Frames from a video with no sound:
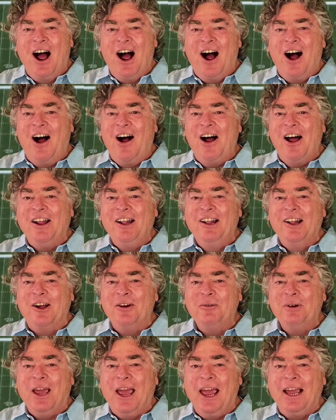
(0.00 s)
on
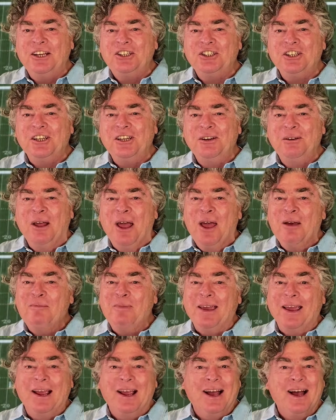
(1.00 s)
location
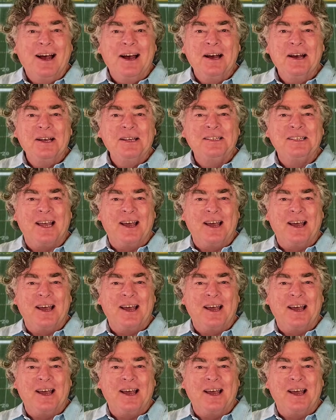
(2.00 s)
because